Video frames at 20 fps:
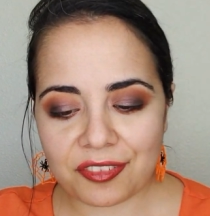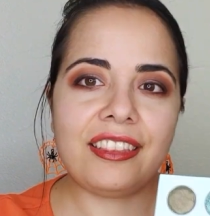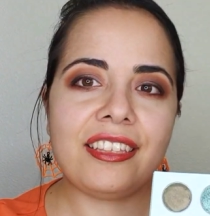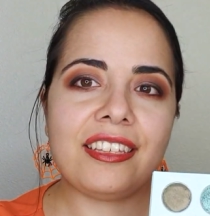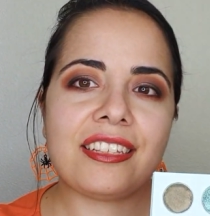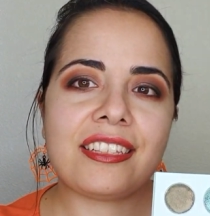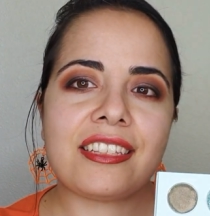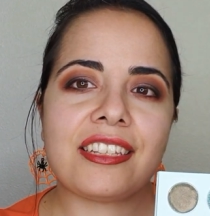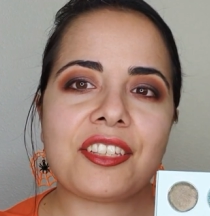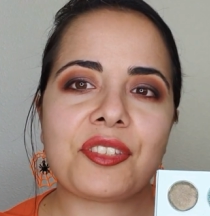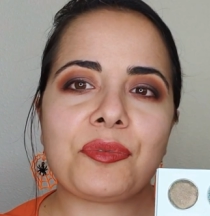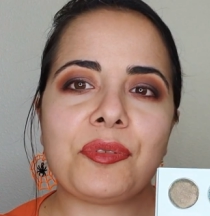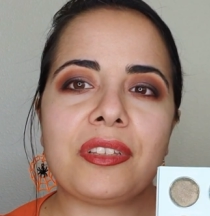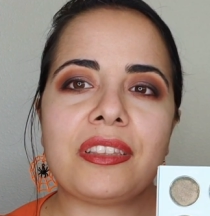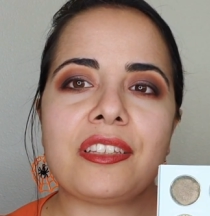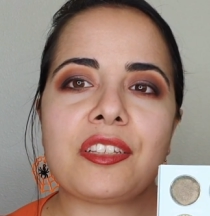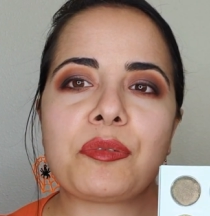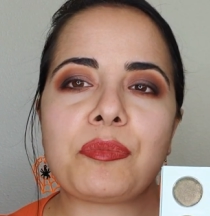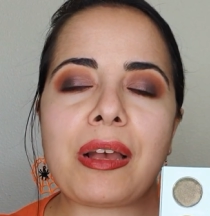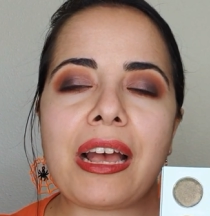This is what
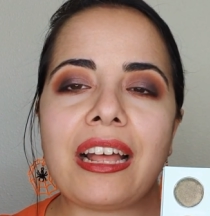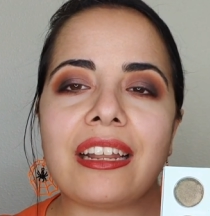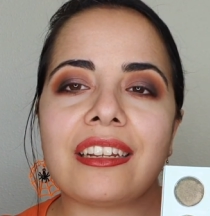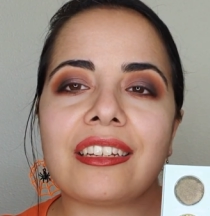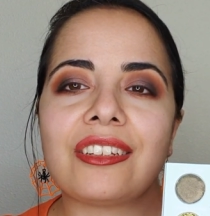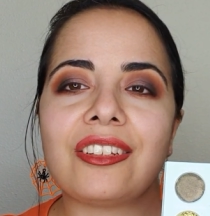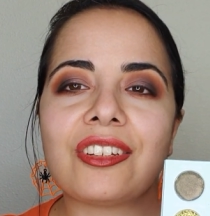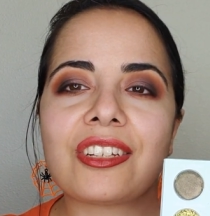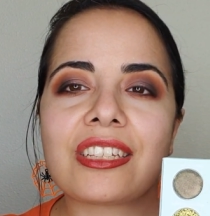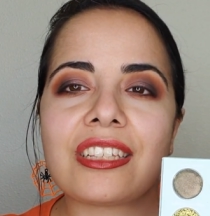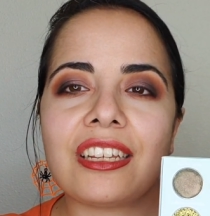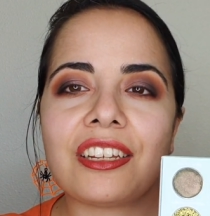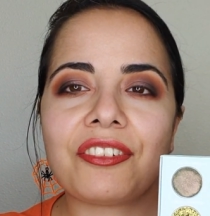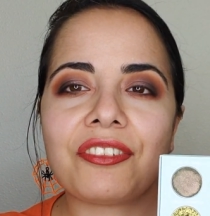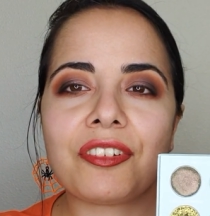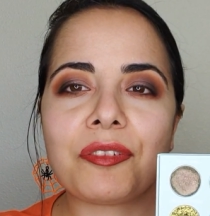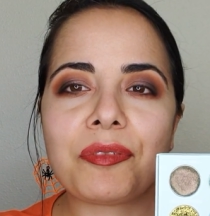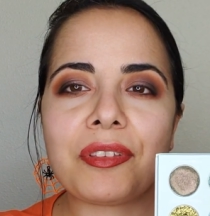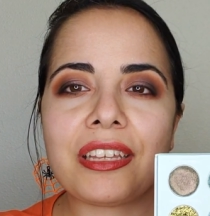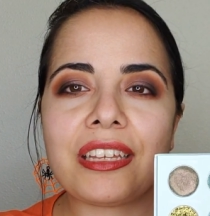this palette looks like
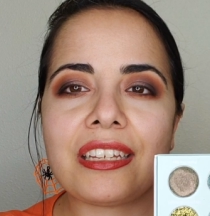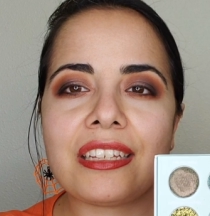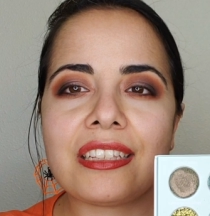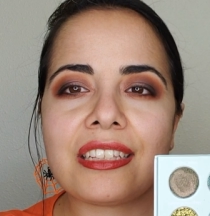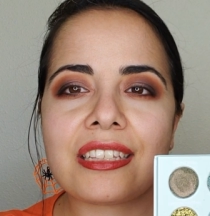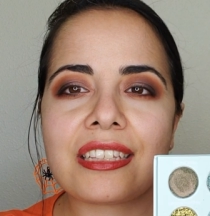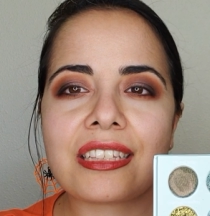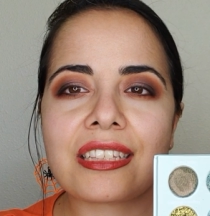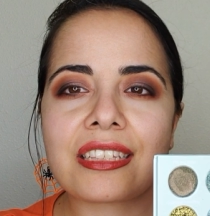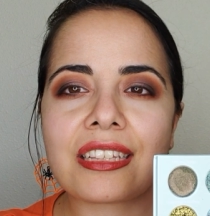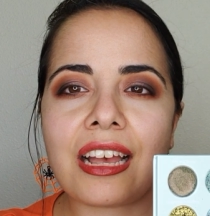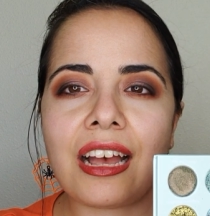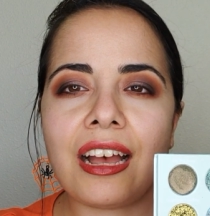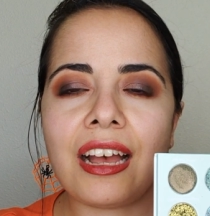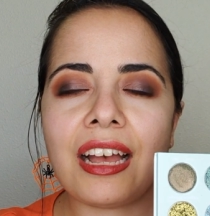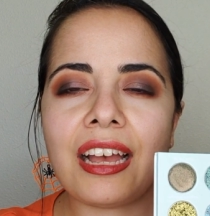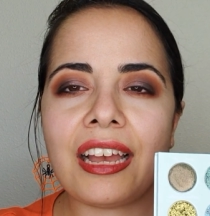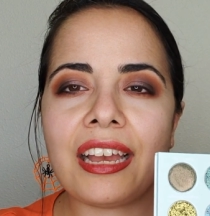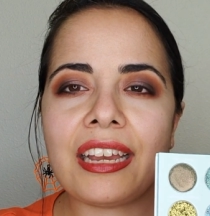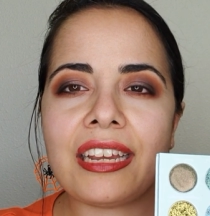from the
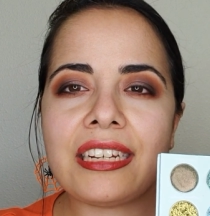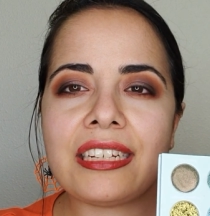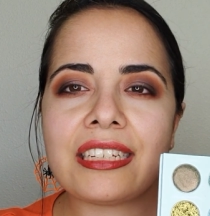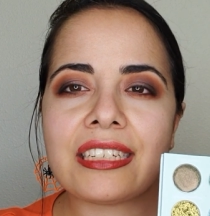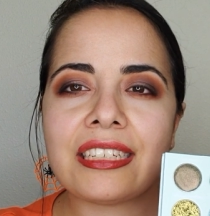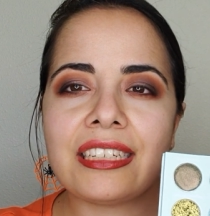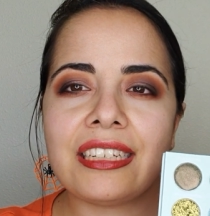inside.